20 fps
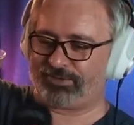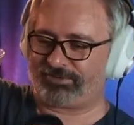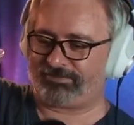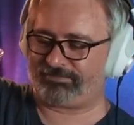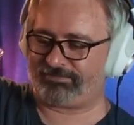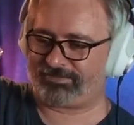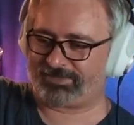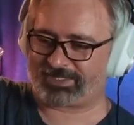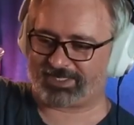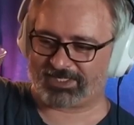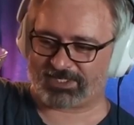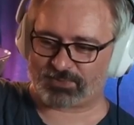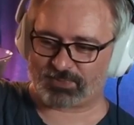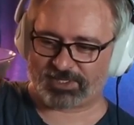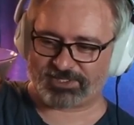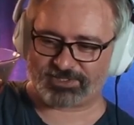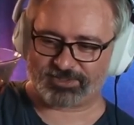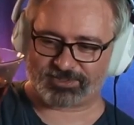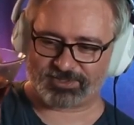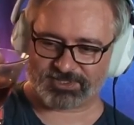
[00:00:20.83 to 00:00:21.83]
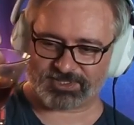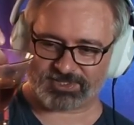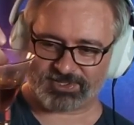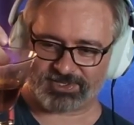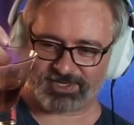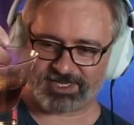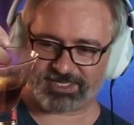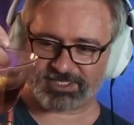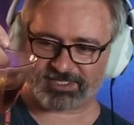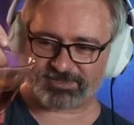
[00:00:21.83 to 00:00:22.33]
all of the 10 hours of that
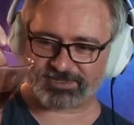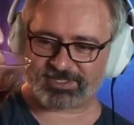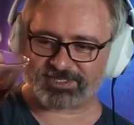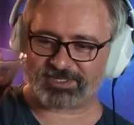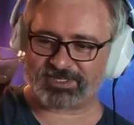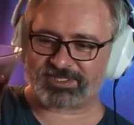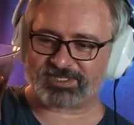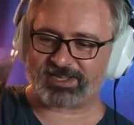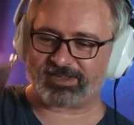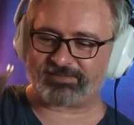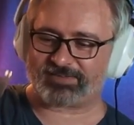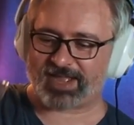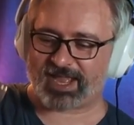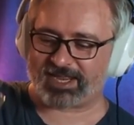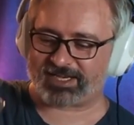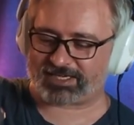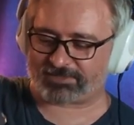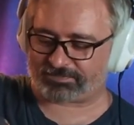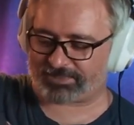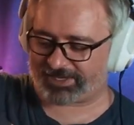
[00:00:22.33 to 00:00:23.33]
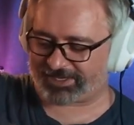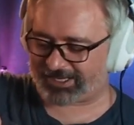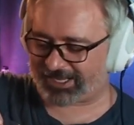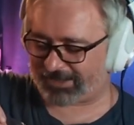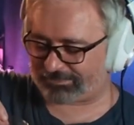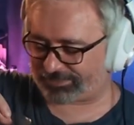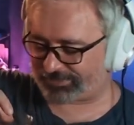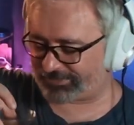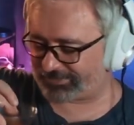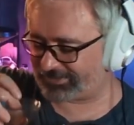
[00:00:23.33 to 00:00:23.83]
stream, which was not a
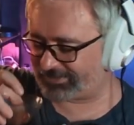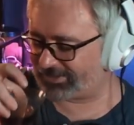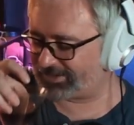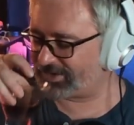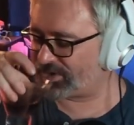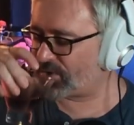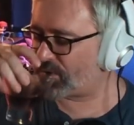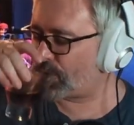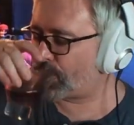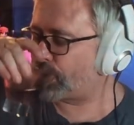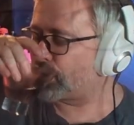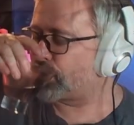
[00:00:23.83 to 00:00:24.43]
smart idea